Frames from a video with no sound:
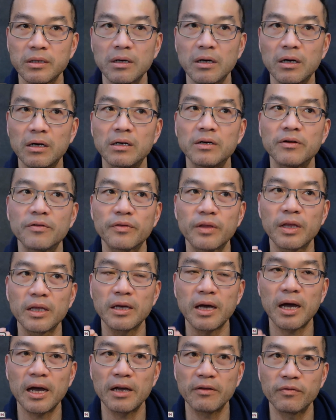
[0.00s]
of the
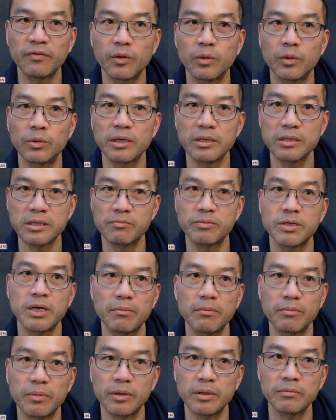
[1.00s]
iPhone in
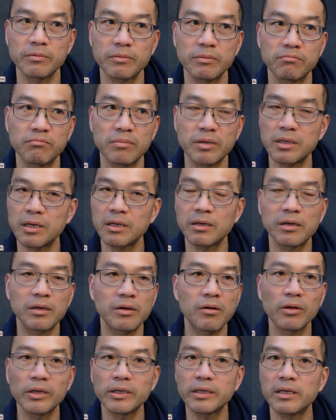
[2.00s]
September. They're
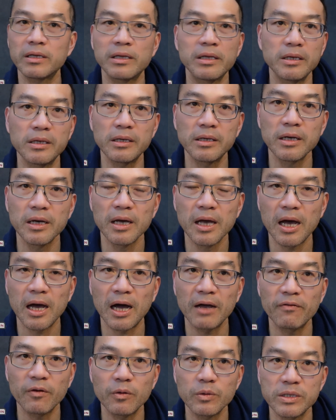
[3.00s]
calling it the
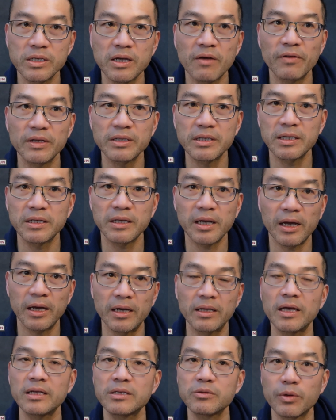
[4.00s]
iPhone 17 Air.
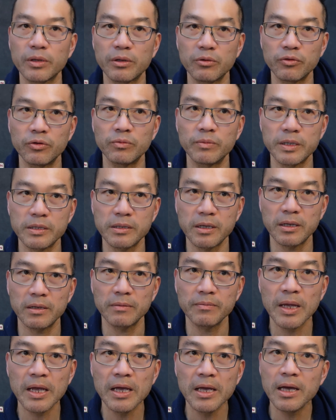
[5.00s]
That's what the rumors say.
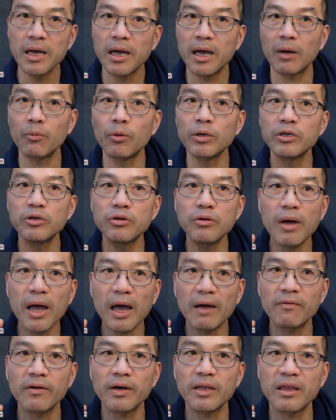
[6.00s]
And when you
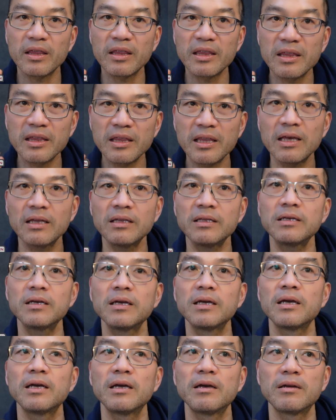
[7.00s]
have a thin
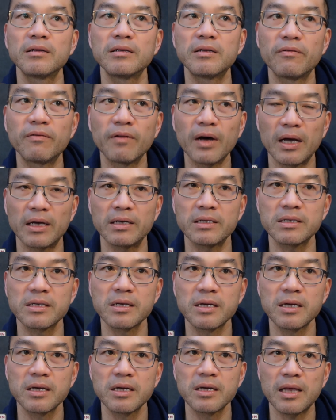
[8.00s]
device,
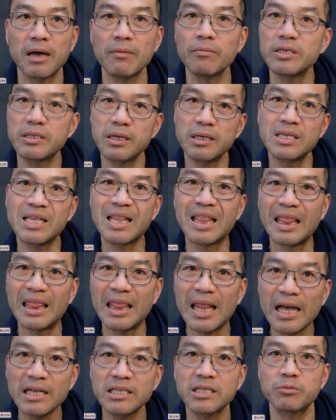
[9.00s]
that means there's
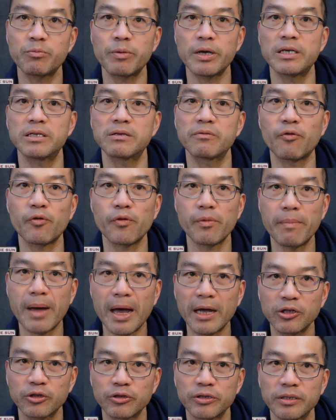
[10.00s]
less space for
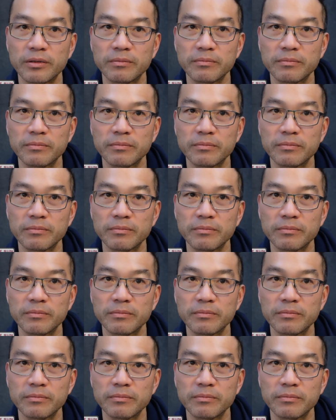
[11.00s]
battery,